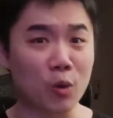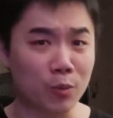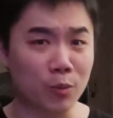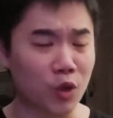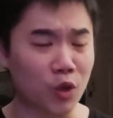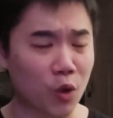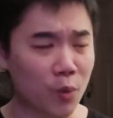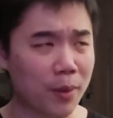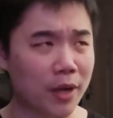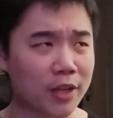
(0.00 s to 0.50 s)

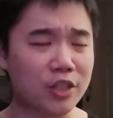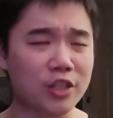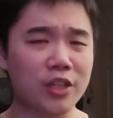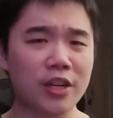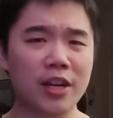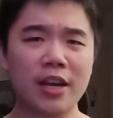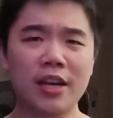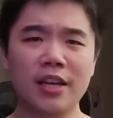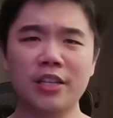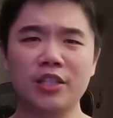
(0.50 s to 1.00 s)
so much
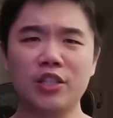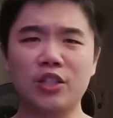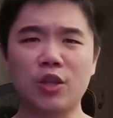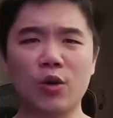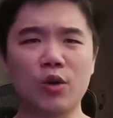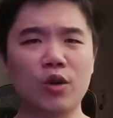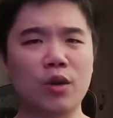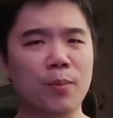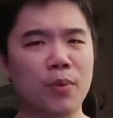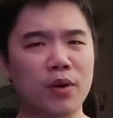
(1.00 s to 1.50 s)
so
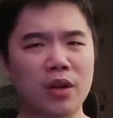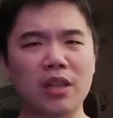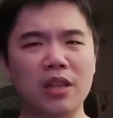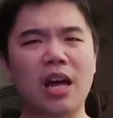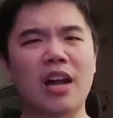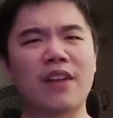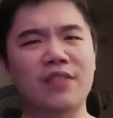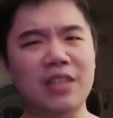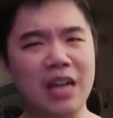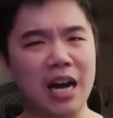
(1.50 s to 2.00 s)
you can put a
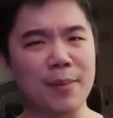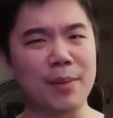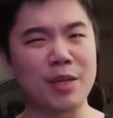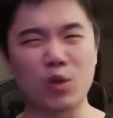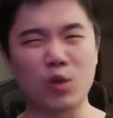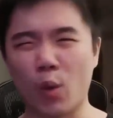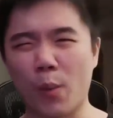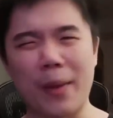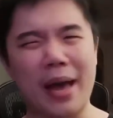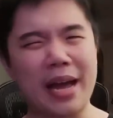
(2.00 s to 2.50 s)
lot of time
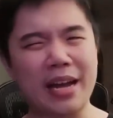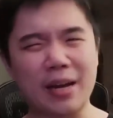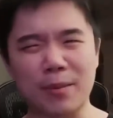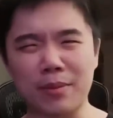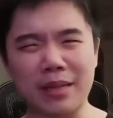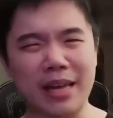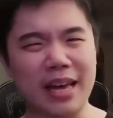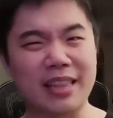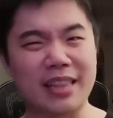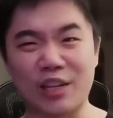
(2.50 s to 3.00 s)
into a backup
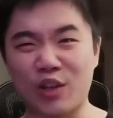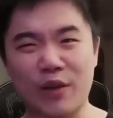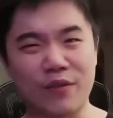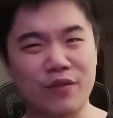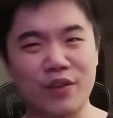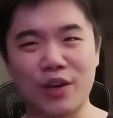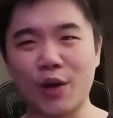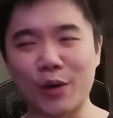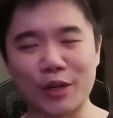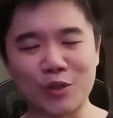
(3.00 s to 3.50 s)
plan that you have
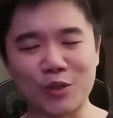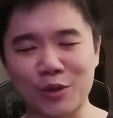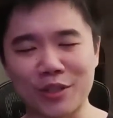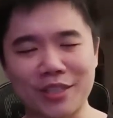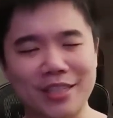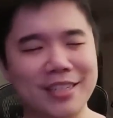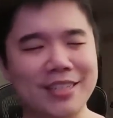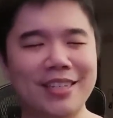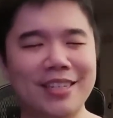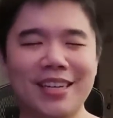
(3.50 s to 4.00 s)
no interest
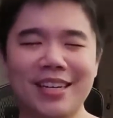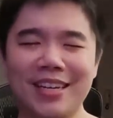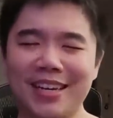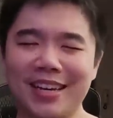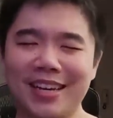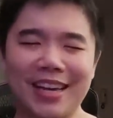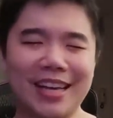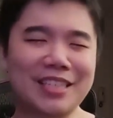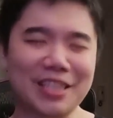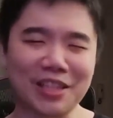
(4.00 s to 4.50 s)
in.
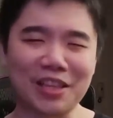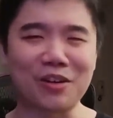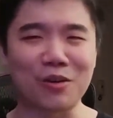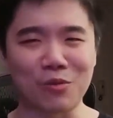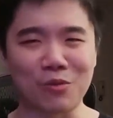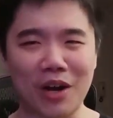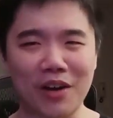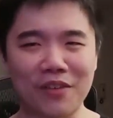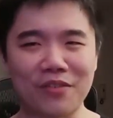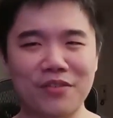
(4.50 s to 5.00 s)
It's a little
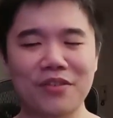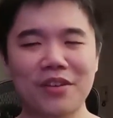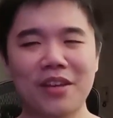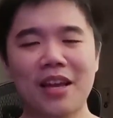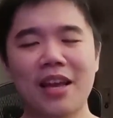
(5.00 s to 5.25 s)
rough.